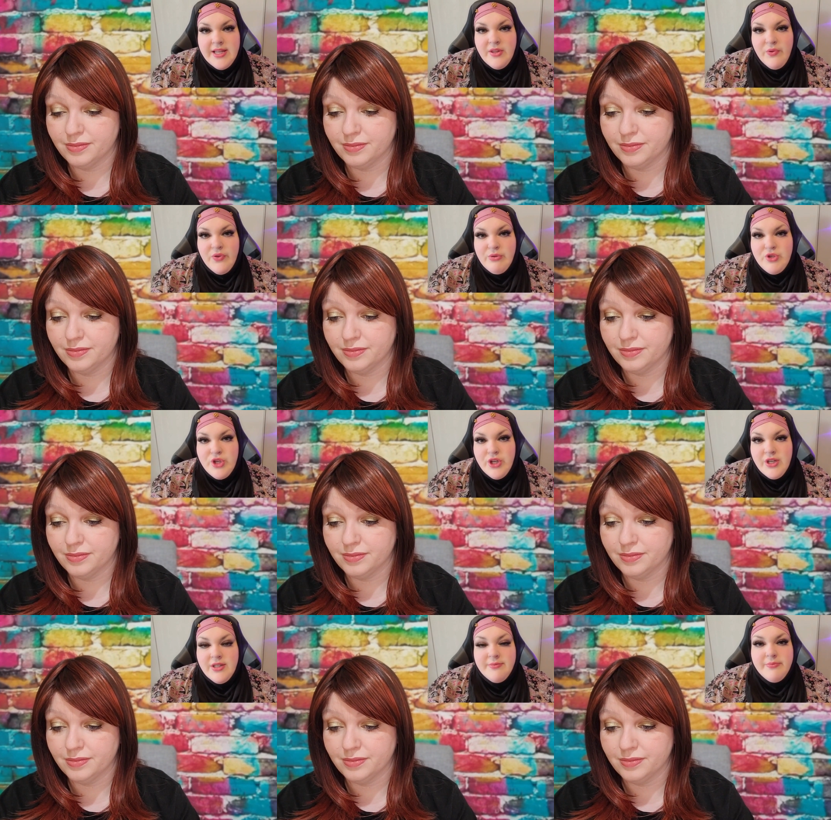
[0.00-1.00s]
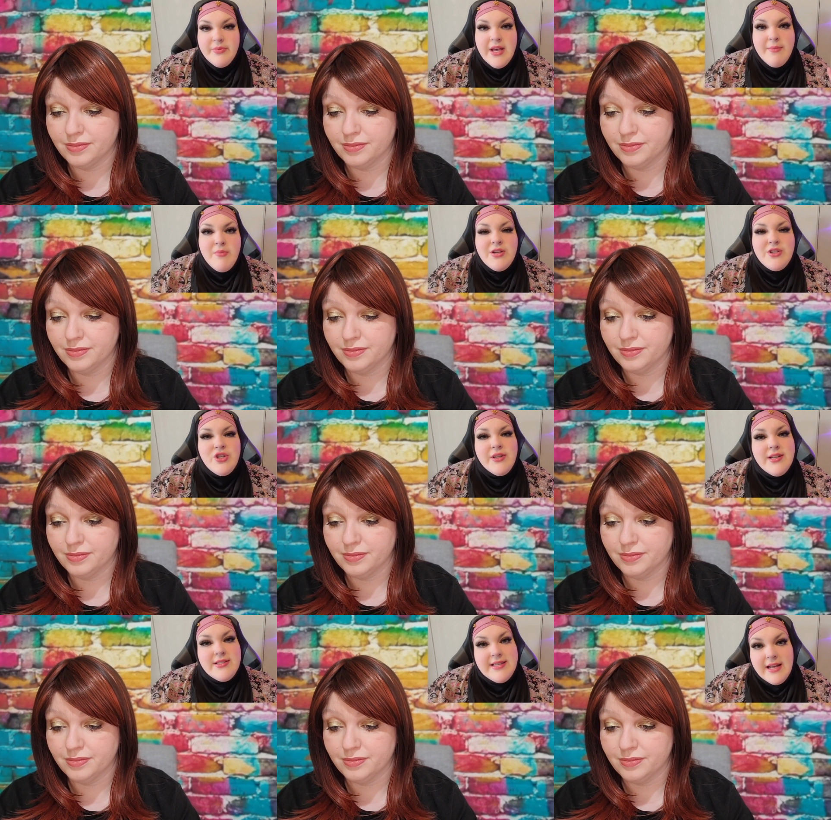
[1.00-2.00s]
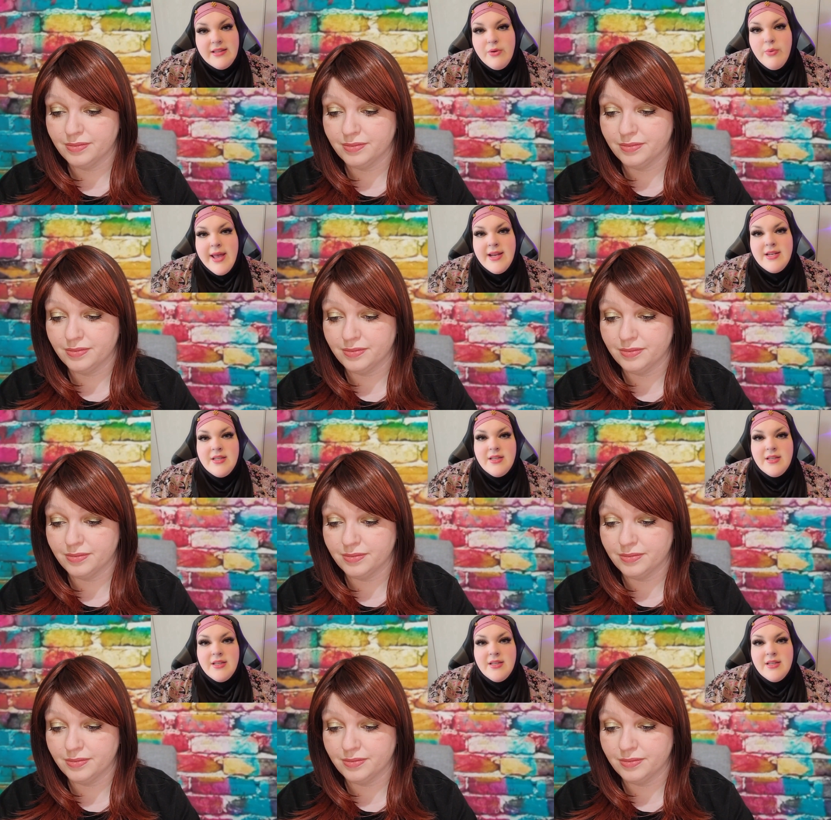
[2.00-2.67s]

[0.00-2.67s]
Speaker 1: in the future, I'm not sure exactly when,